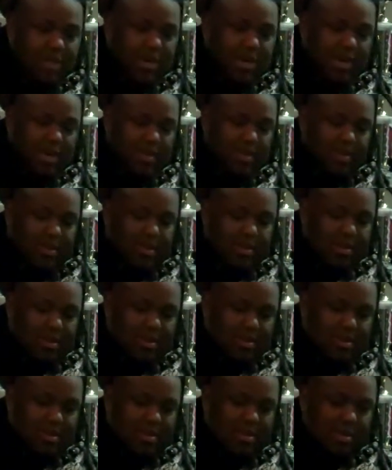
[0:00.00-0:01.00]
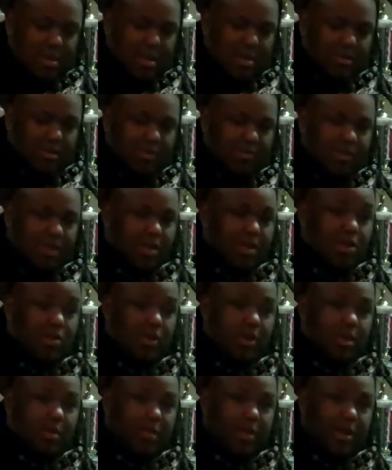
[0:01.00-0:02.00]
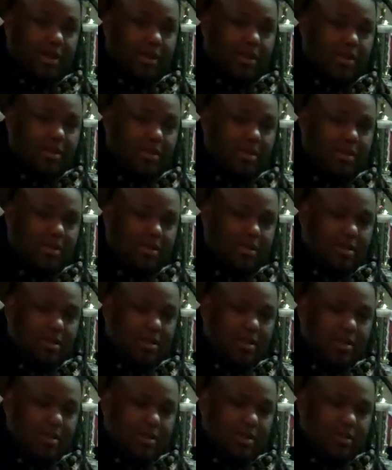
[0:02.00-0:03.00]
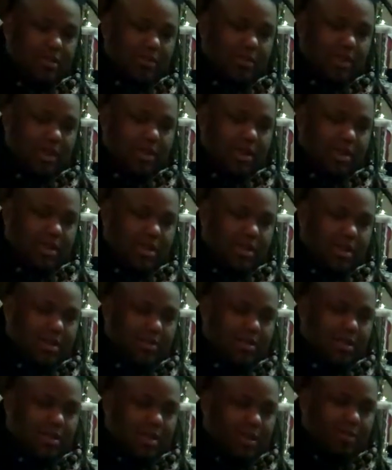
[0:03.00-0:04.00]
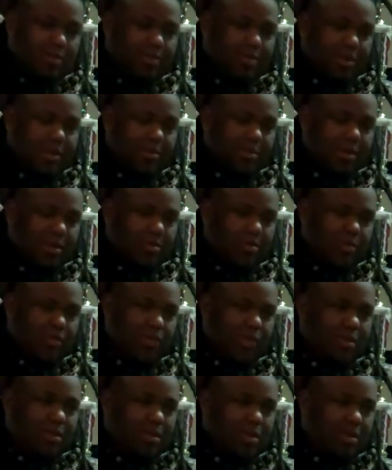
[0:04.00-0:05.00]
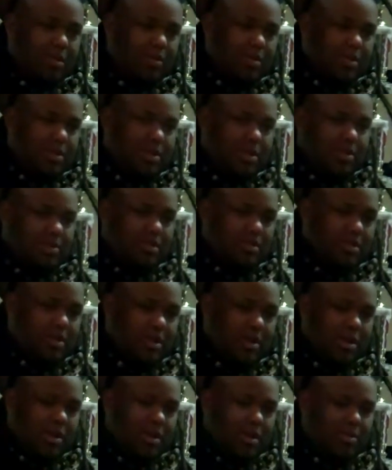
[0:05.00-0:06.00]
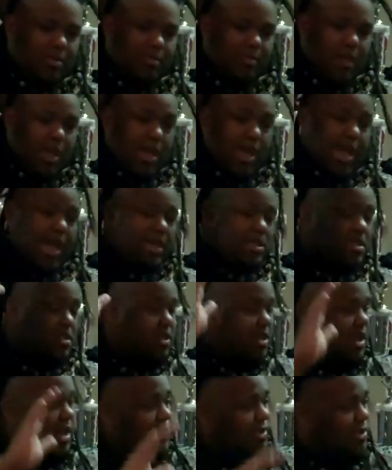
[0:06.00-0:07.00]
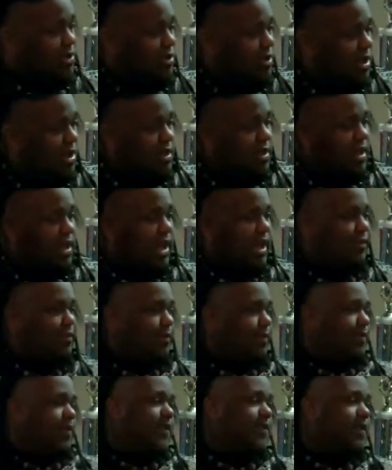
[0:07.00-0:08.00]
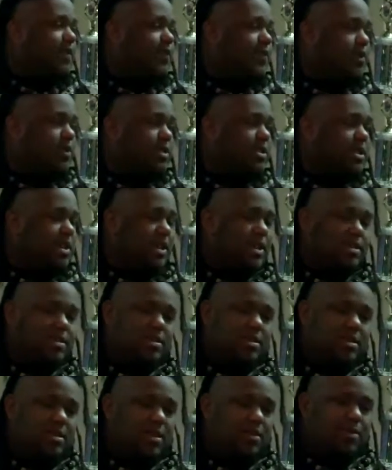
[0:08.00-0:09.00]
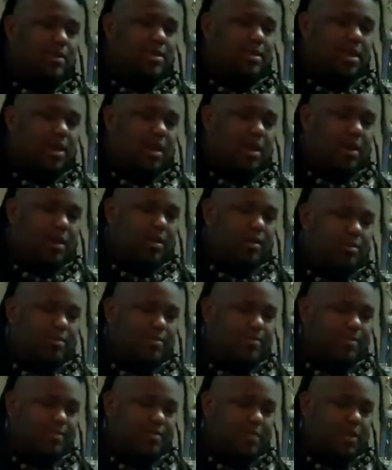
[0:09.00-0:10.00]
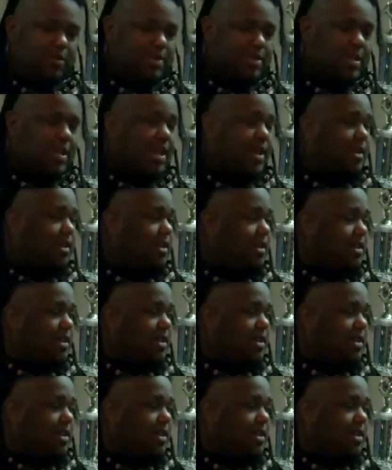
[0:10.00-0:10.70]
I think I don't even know anybody right now that would play me in a movie. I really actually, I do. The guy from 51st Dates. He was Nick.